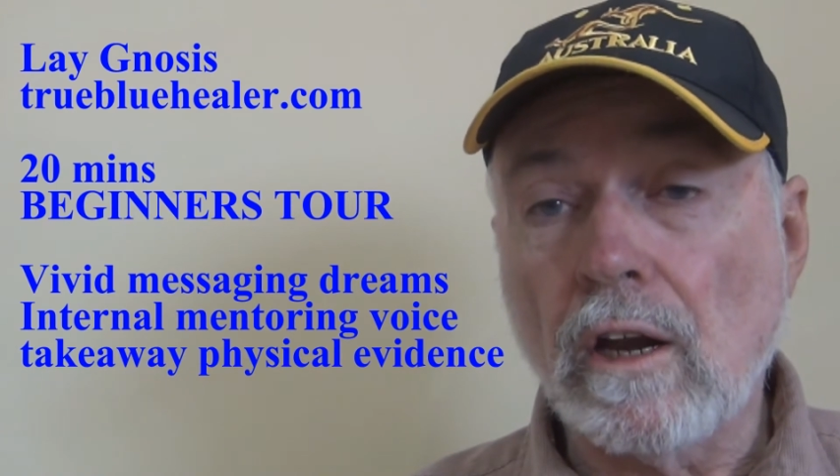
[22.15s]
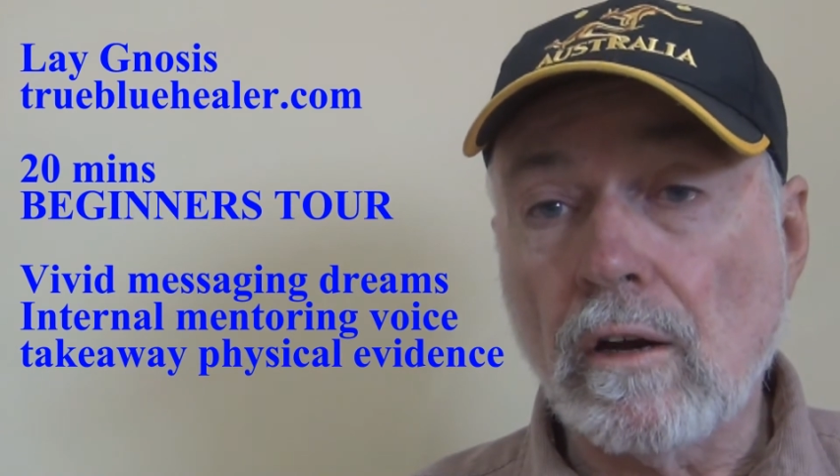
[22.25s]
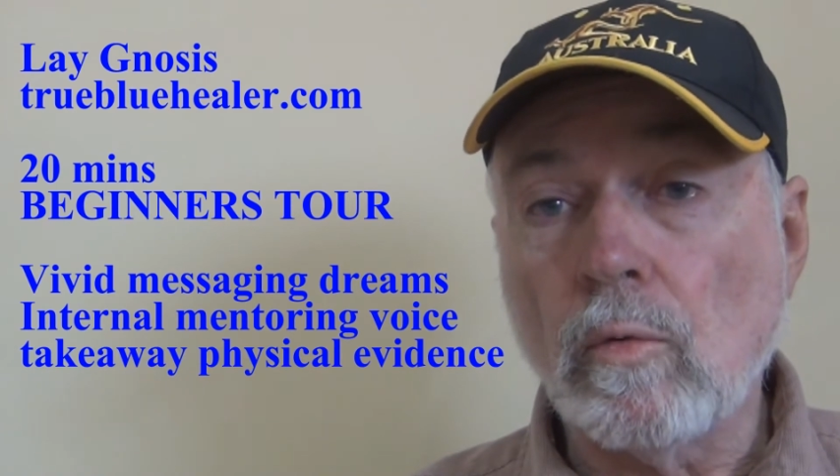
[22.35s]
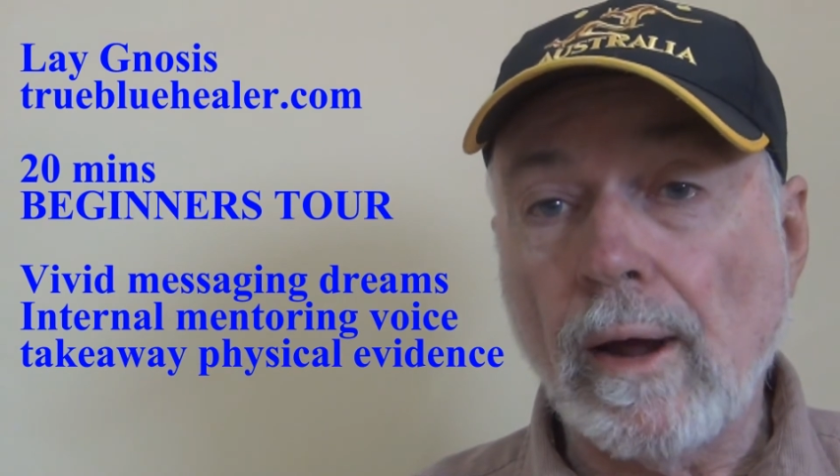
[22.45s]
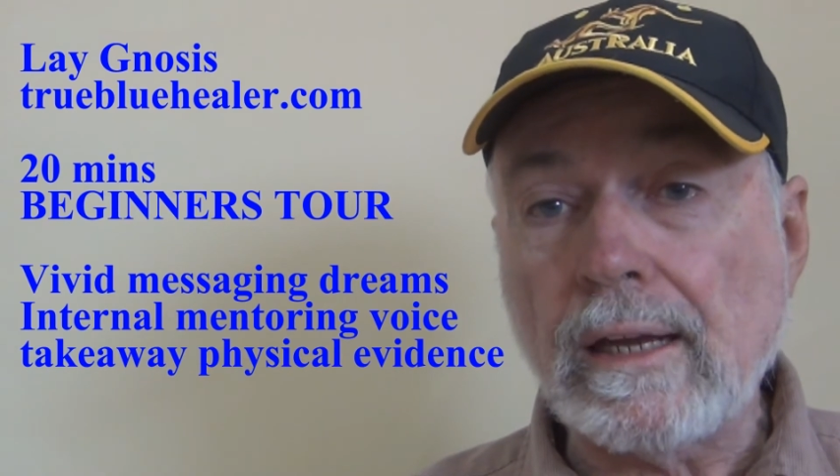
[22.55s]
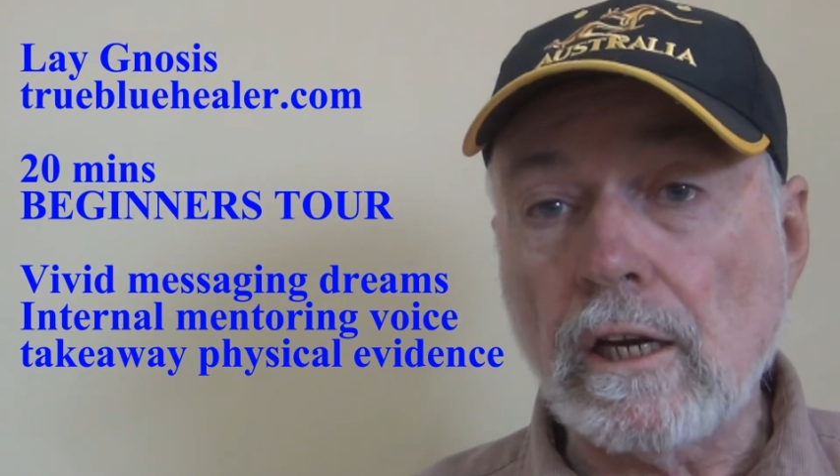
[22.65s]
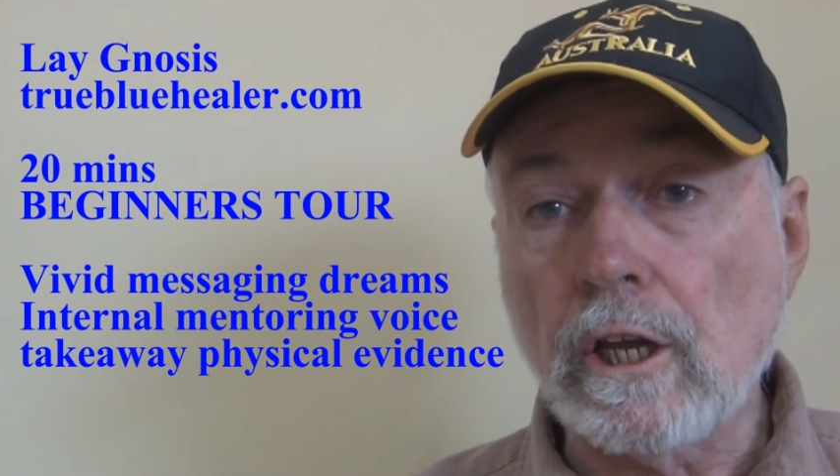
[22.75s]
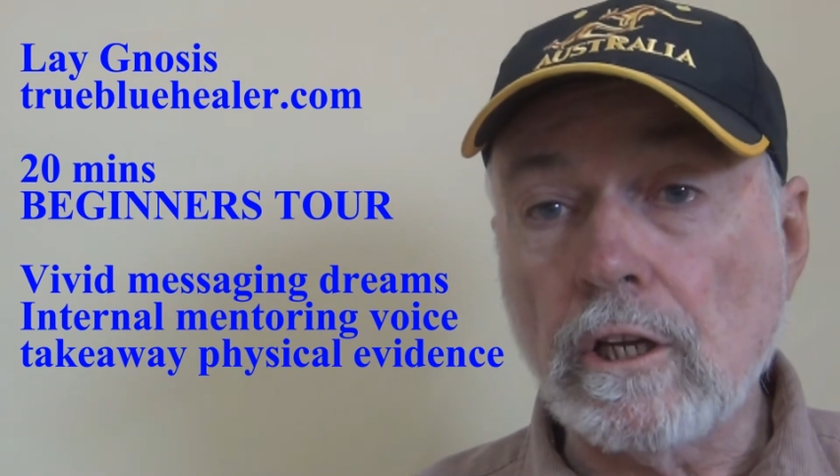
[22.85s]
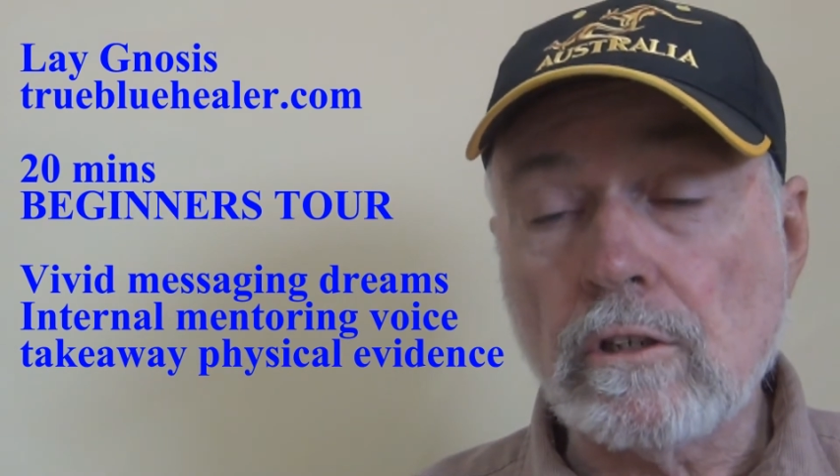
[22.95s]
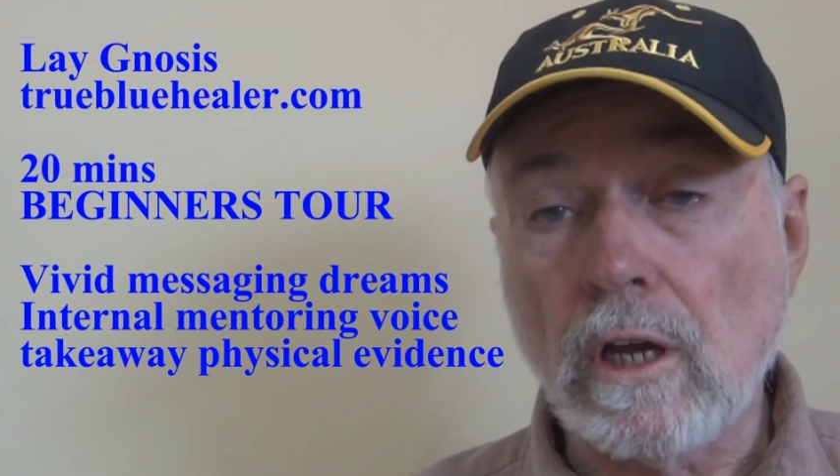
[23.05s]
an
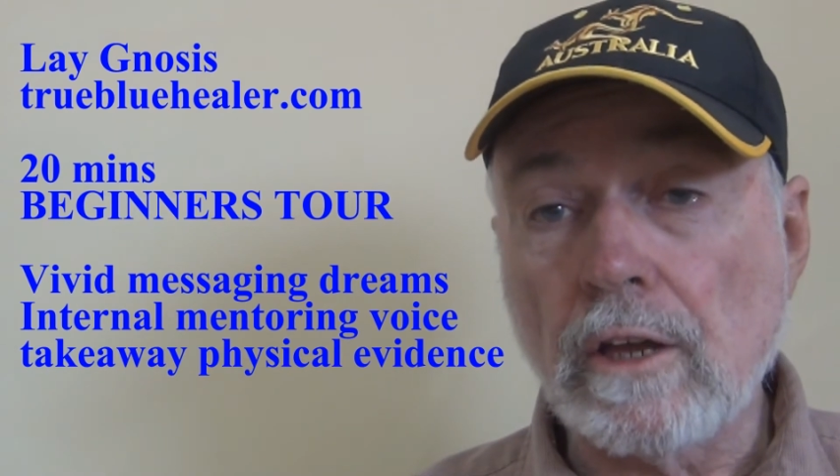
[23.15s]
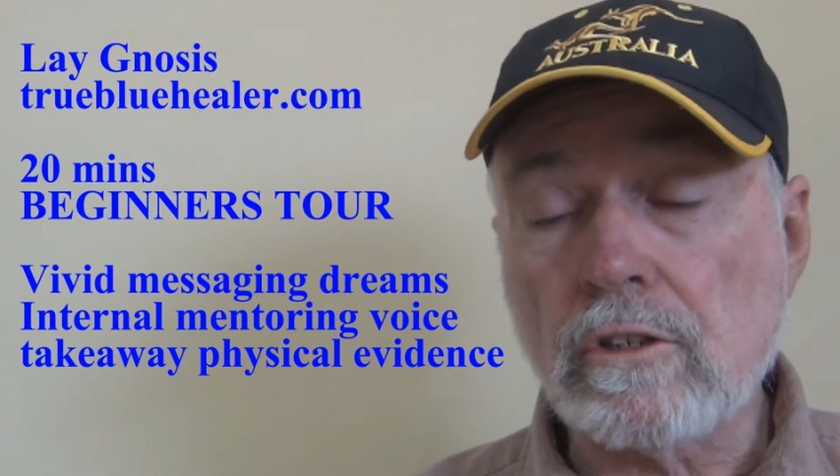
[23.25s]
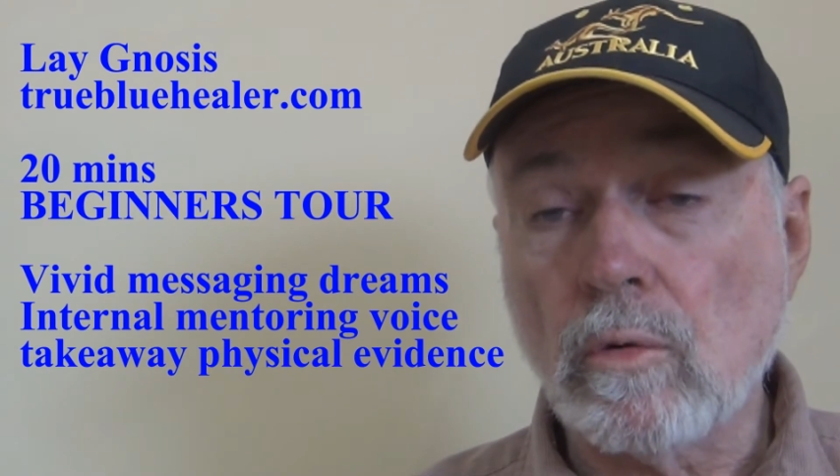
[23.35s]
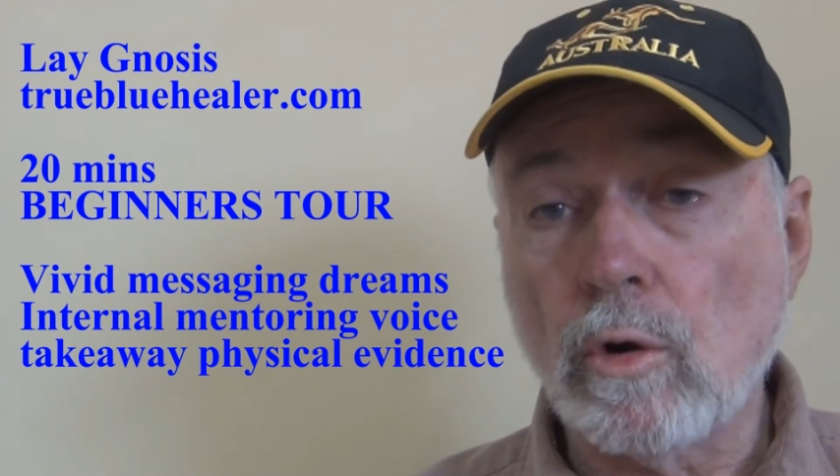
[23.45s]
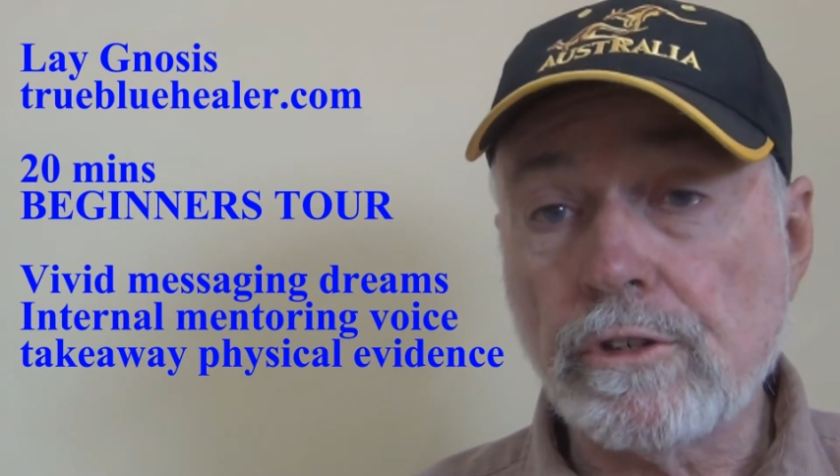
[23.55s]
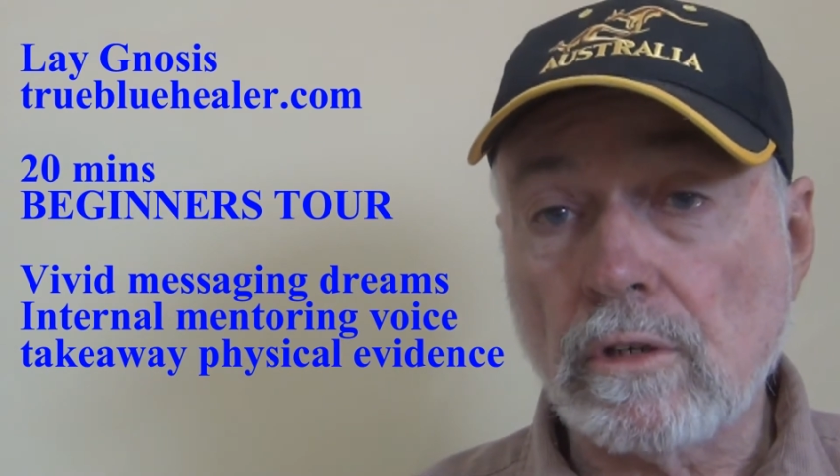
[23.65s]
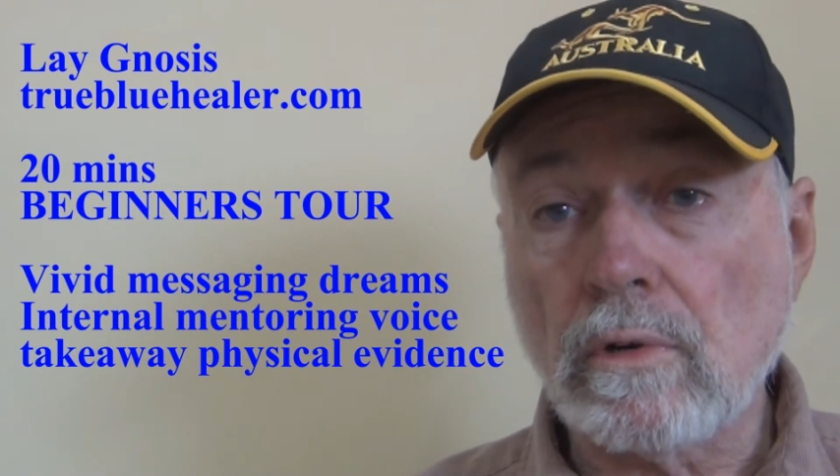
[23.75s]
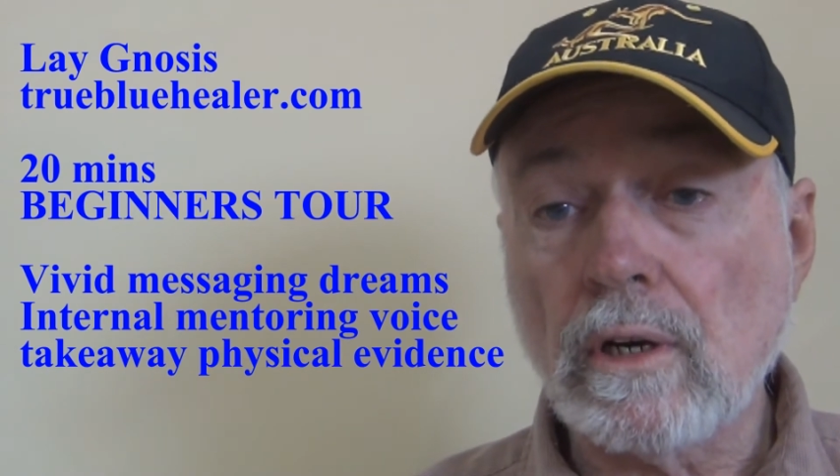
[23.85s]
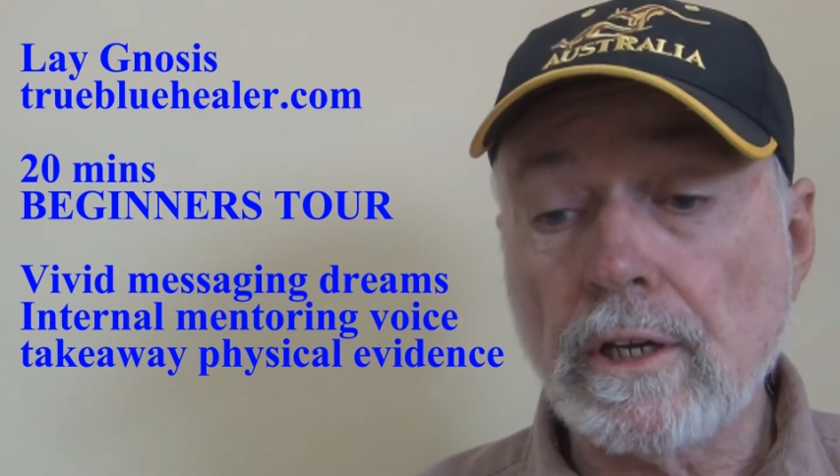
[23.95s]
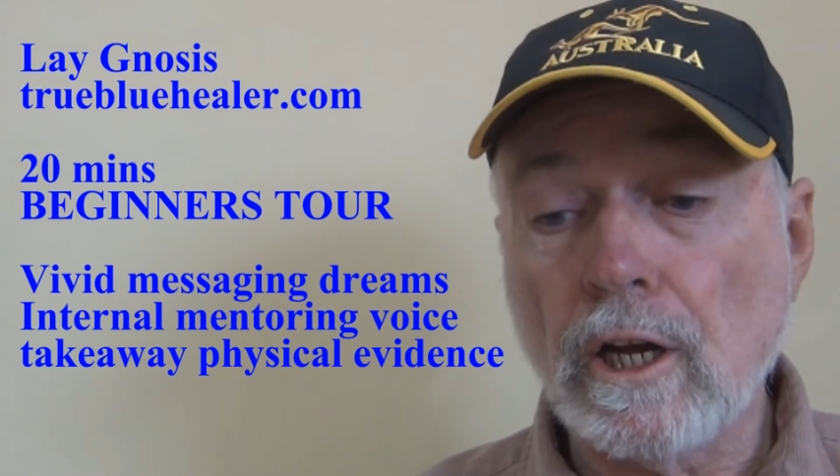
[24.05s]
awakening to, as to what you
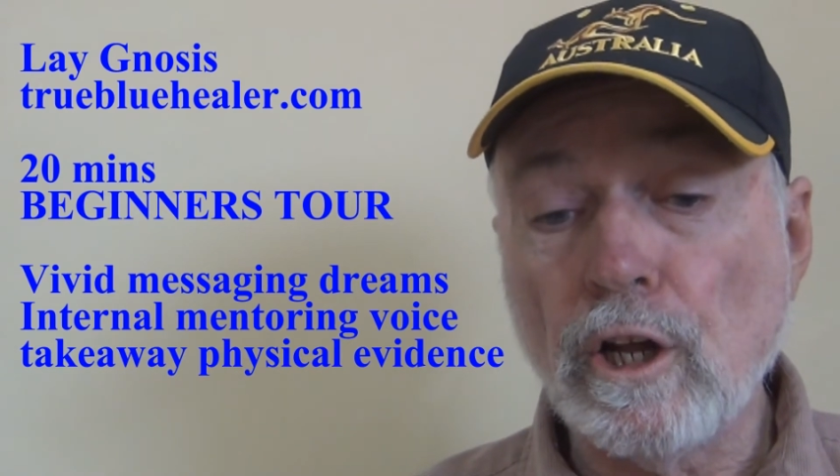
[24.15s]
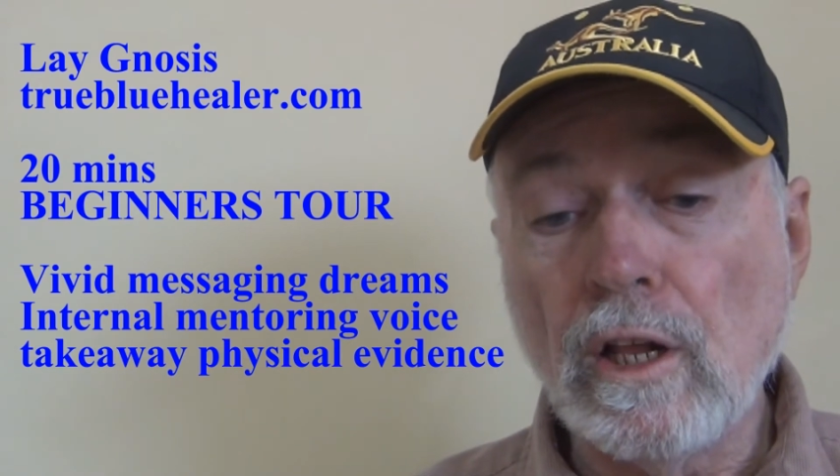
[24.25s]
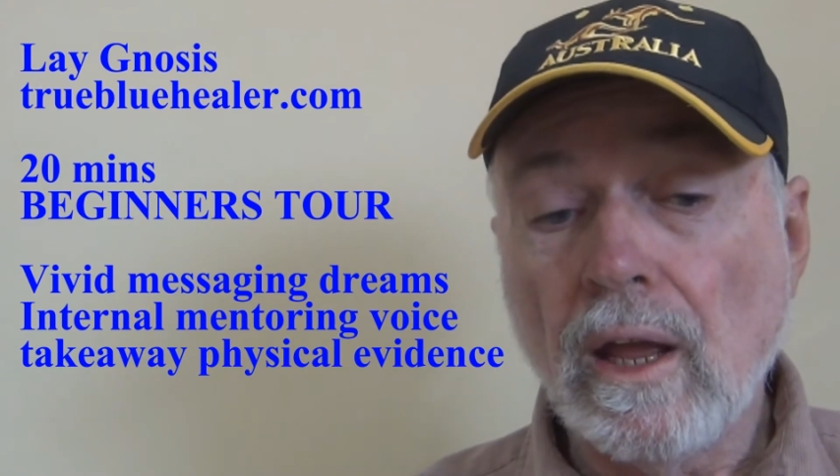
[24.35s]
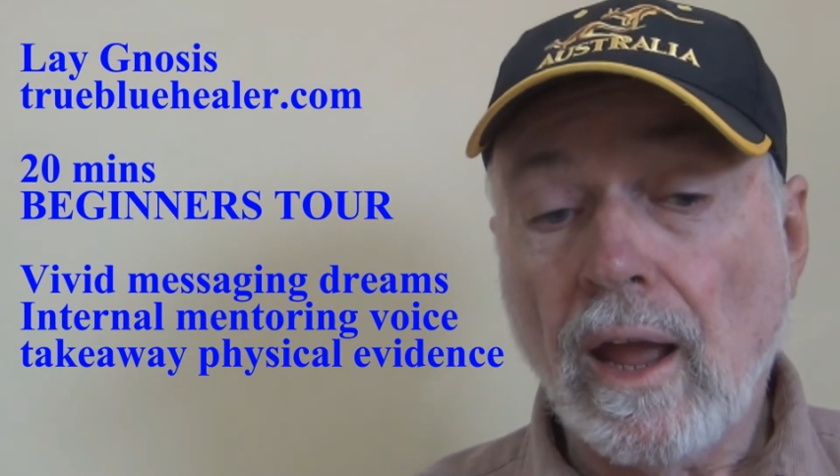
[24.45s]
really are,